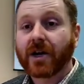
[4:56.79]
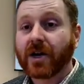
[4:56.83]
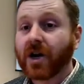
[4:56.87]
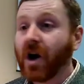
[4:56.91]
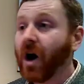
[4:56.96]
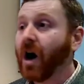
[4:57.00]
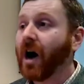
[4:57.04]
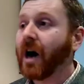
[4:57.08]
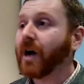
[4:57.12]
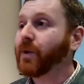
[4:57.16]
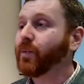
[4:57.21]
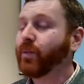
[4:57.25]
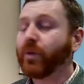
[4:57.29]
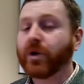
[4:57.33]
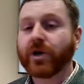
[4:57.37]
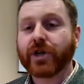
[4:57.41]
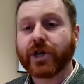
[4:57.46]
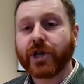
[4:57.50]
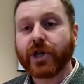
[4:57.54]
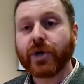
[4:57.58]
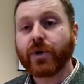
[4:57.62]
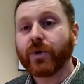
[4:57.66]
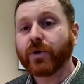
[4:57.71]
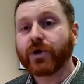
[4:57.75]
God, will
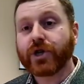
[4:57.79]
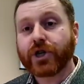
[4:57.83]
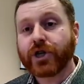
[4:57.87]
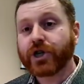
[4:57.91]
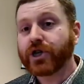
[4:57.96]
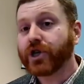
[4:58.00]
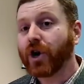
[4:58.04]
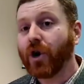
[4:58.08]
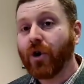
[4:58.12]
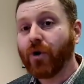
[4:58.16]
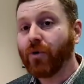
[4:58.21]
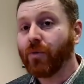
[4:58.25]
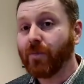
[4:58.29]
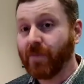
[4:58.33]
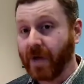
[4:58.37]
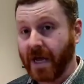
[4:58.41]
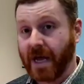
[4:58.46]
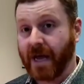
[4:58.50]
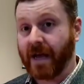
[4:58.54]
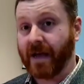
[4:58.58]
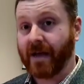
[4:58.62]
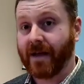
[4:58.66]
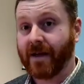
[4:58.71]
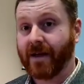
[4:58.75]
you show
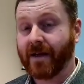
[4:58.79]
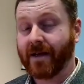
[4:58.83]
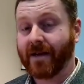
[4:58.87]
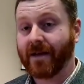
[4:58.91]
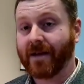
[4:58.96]
me